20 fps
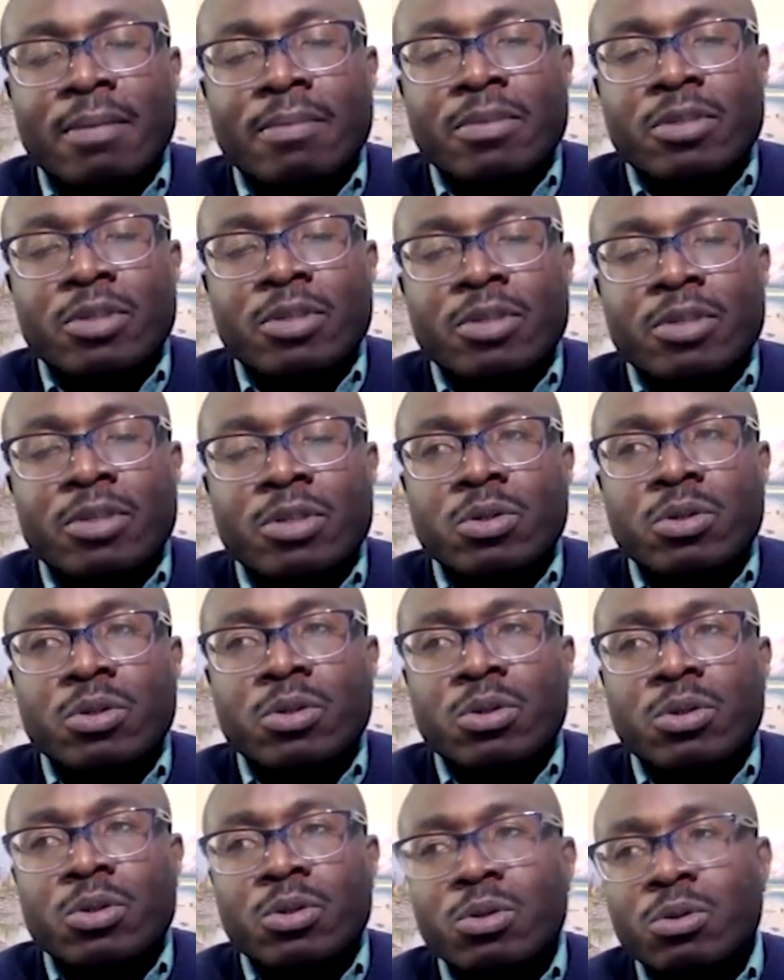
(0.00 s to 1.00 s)

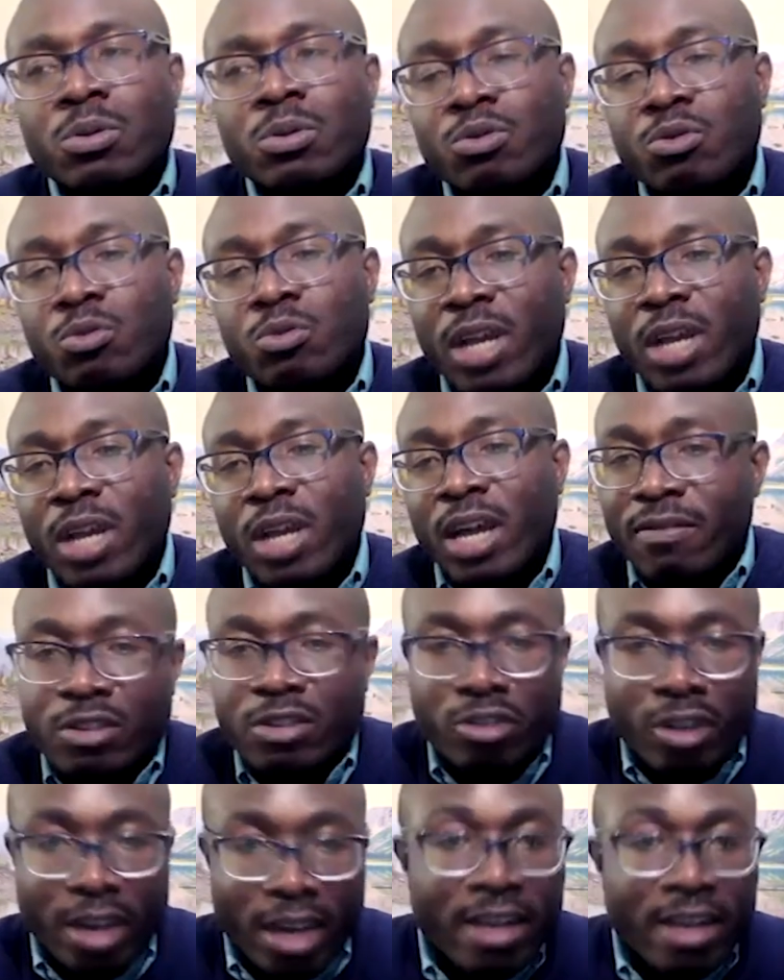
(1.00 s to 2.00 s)
you we have
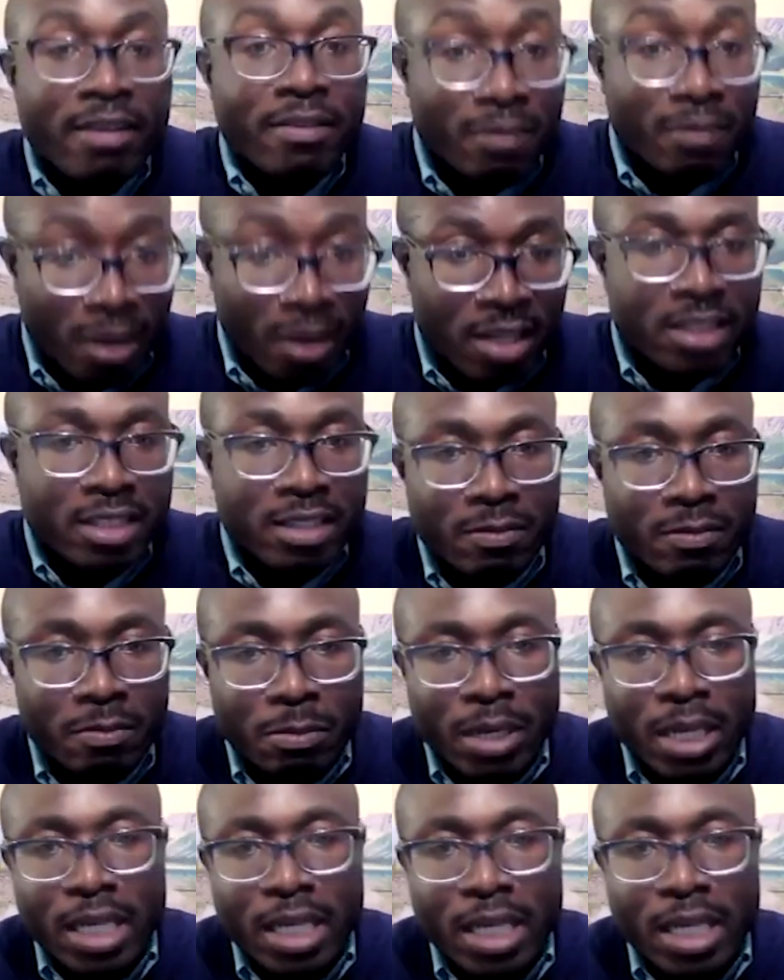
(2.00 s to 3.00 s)
to drive lots
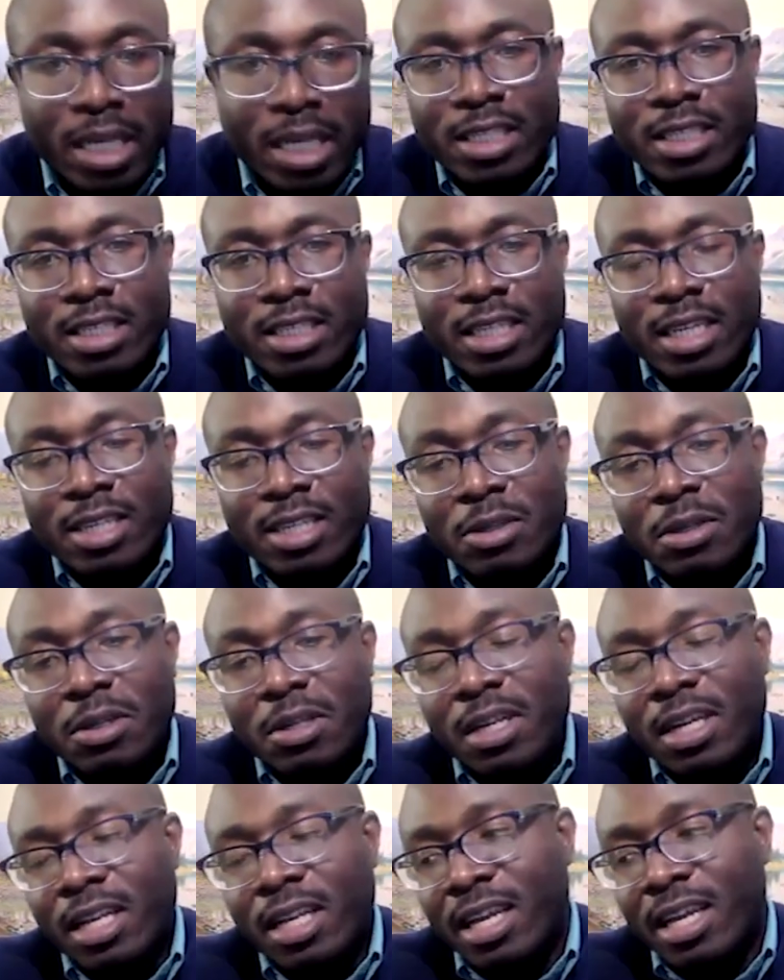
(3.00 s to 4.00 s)
of places. I
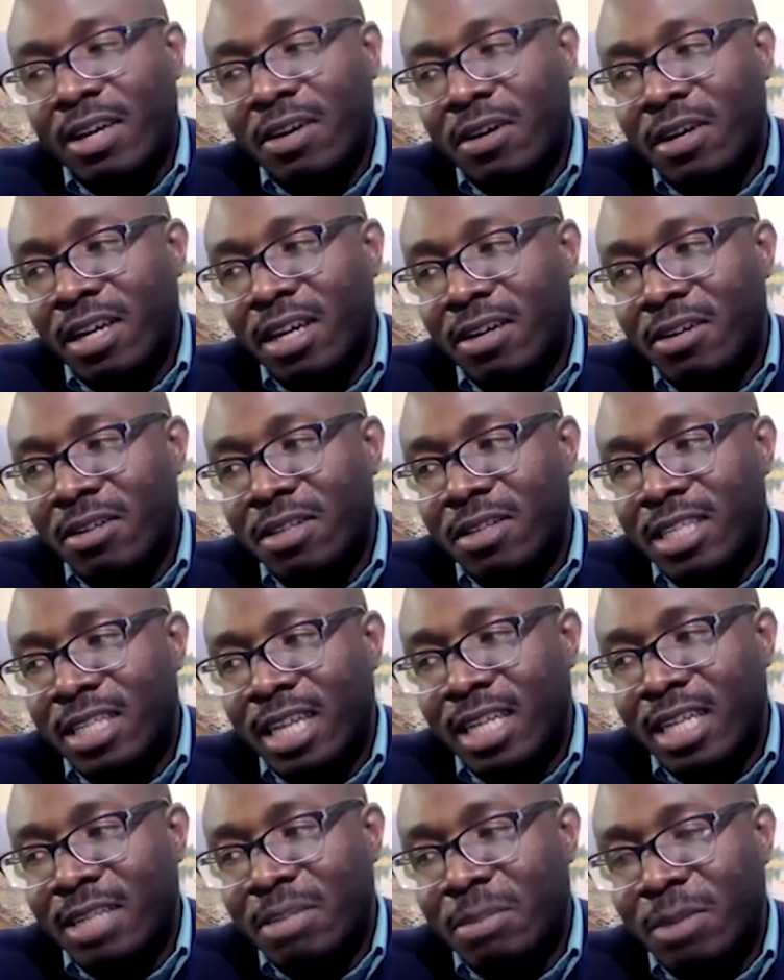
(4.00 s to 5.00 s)
totally like going out to
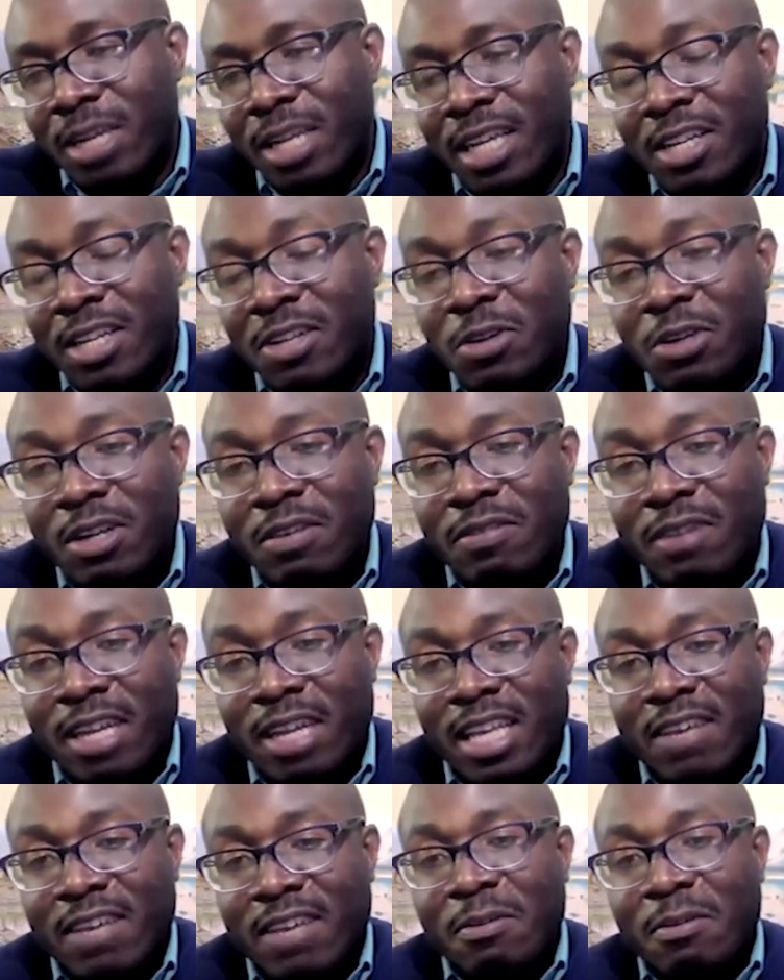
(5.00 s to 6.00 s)
Jasper. I don't know if I
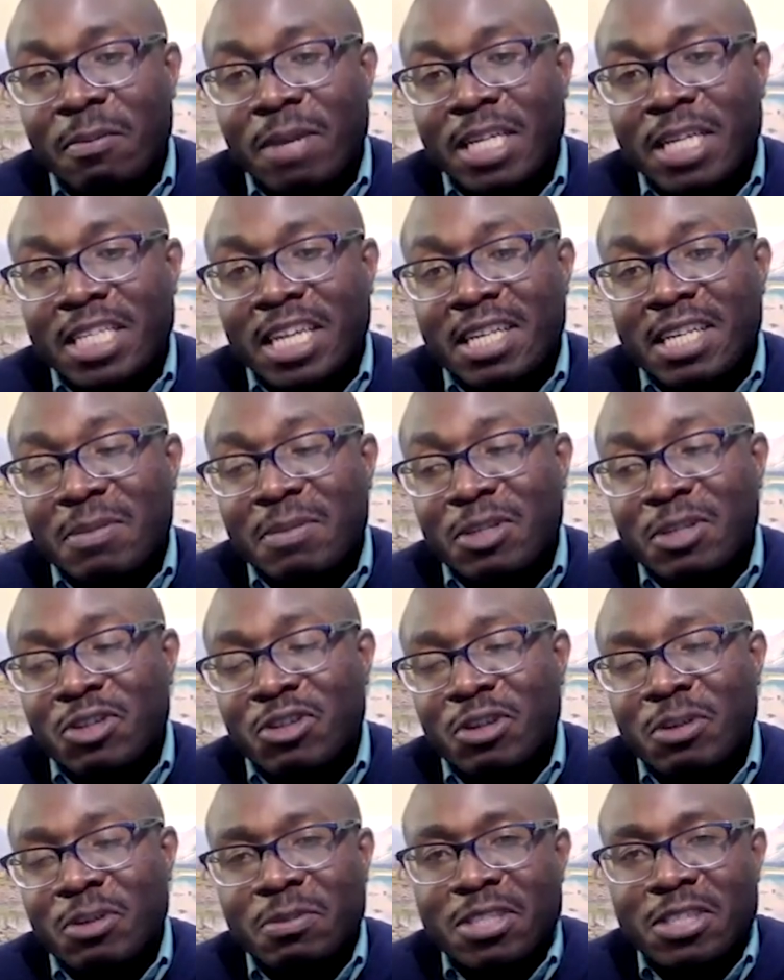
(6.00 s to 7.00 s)
give up my Jasper
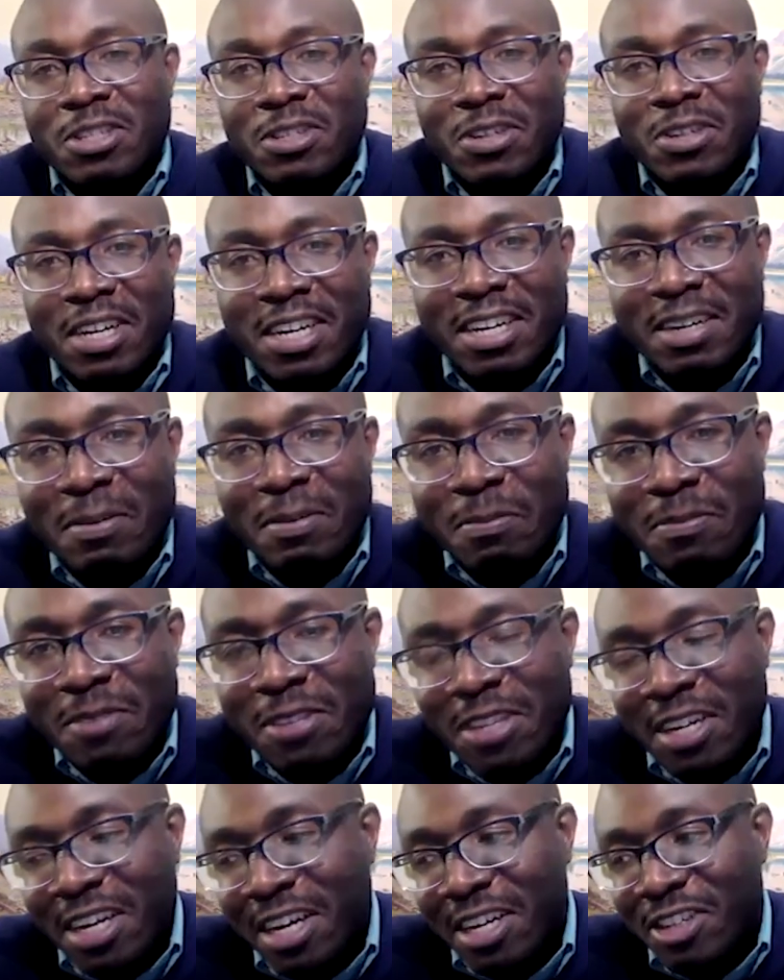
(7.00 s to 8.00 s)
trips to um, to
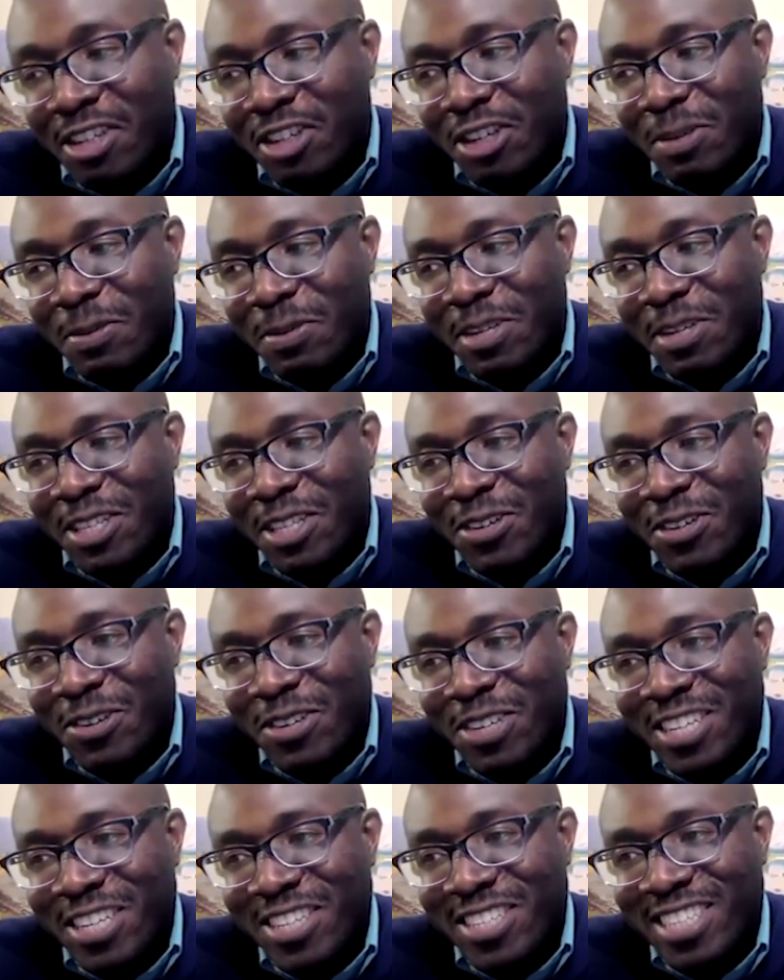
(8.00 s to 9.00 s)
contribute to
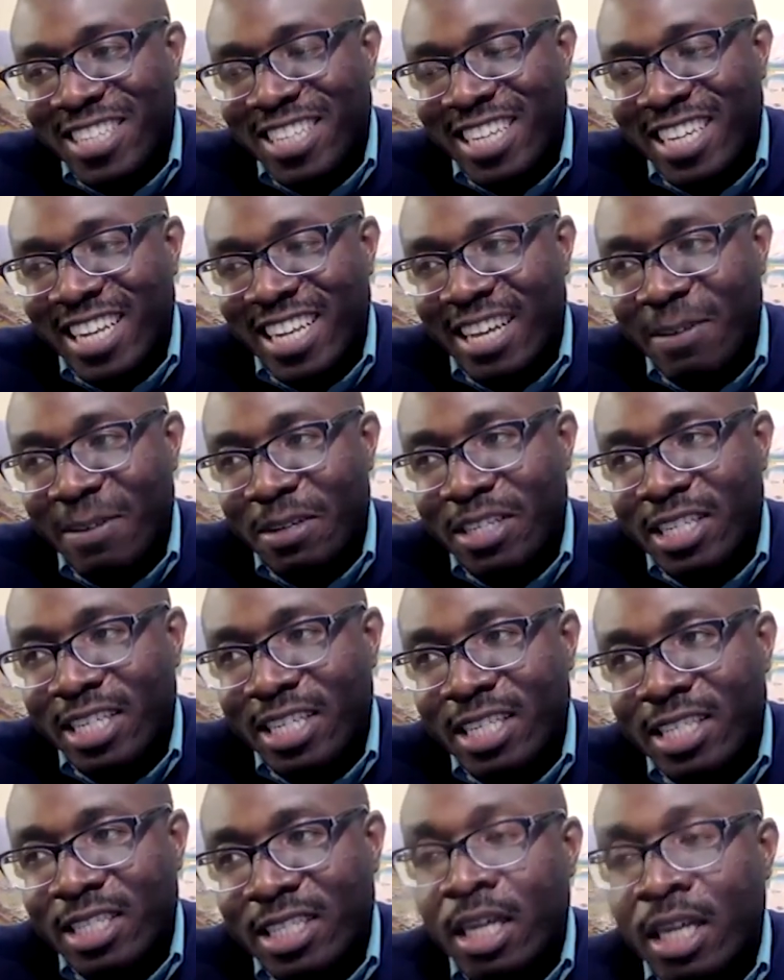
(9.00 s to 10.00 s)
reducing climate
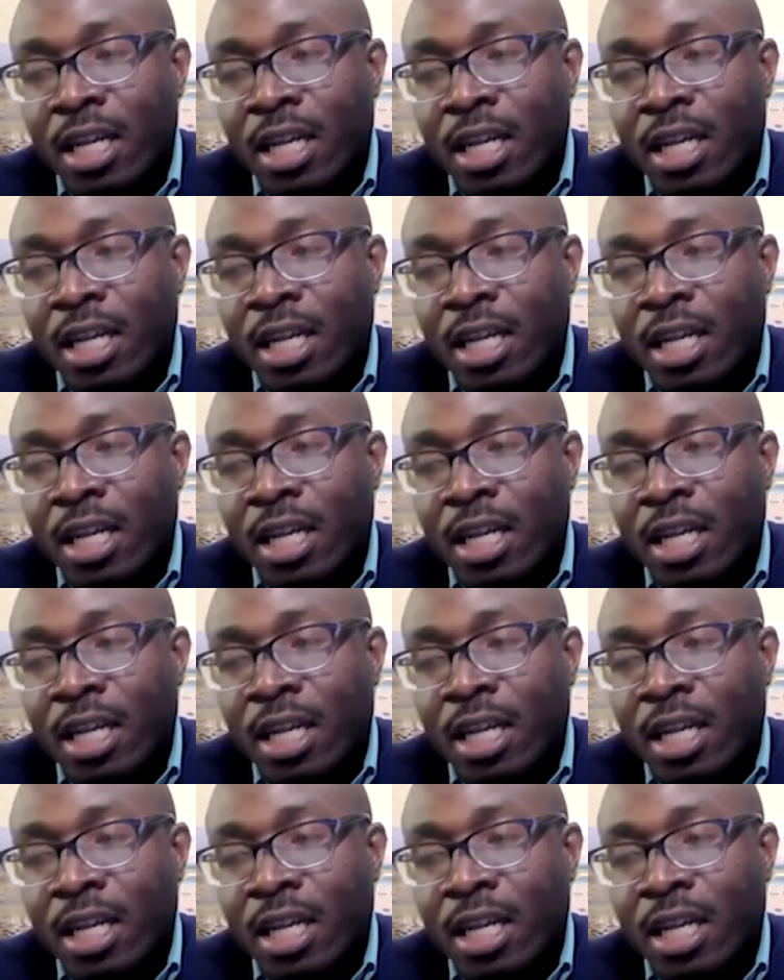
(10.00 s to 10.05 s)
change.